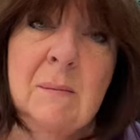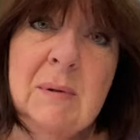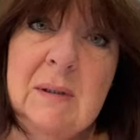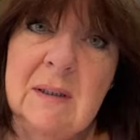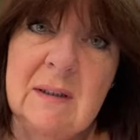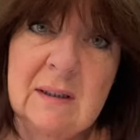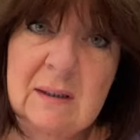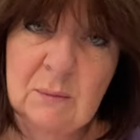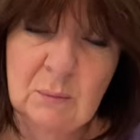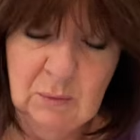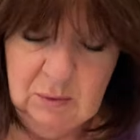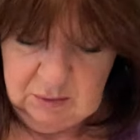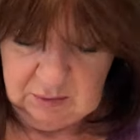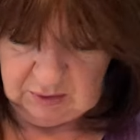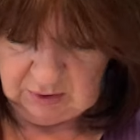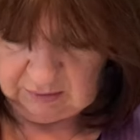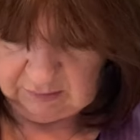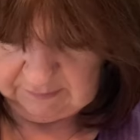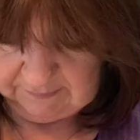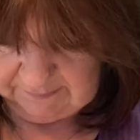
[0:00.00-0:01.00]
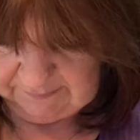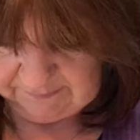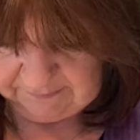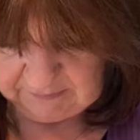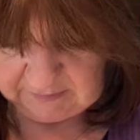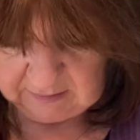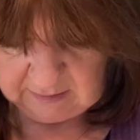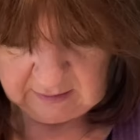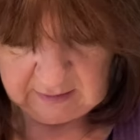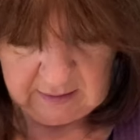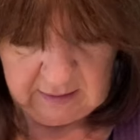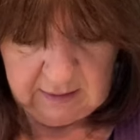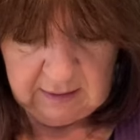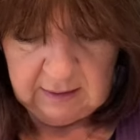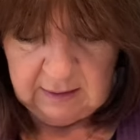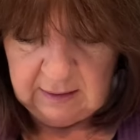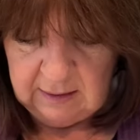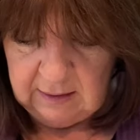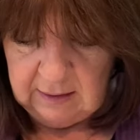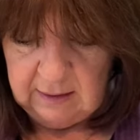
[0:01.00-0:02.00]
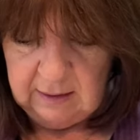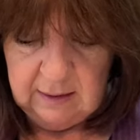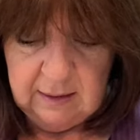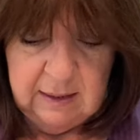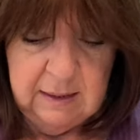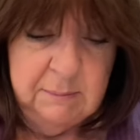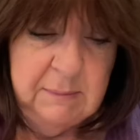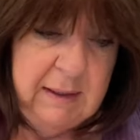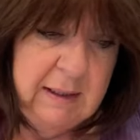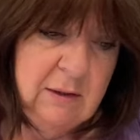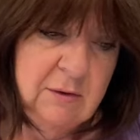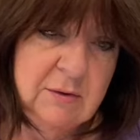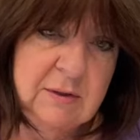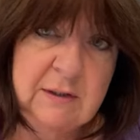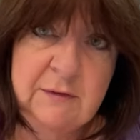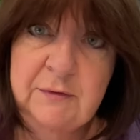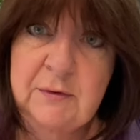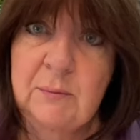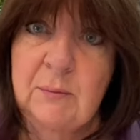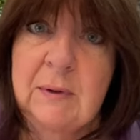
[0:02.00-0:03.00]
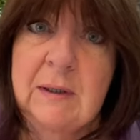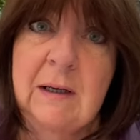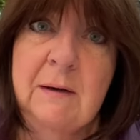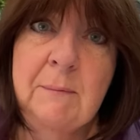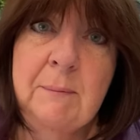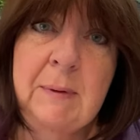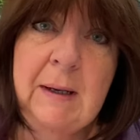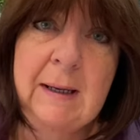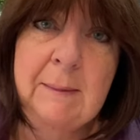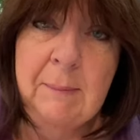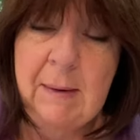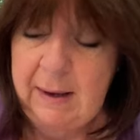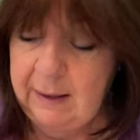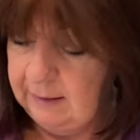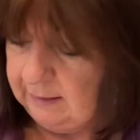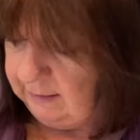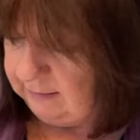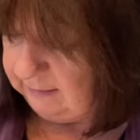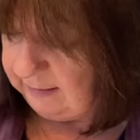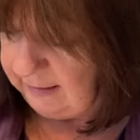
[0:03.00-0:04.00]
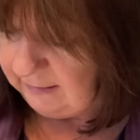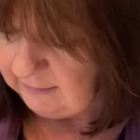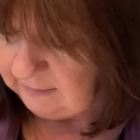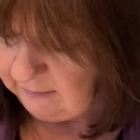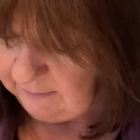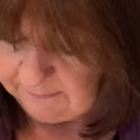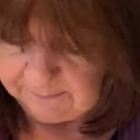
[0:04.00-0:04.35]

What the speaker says: But it didn't want to. It may look different when I play back later.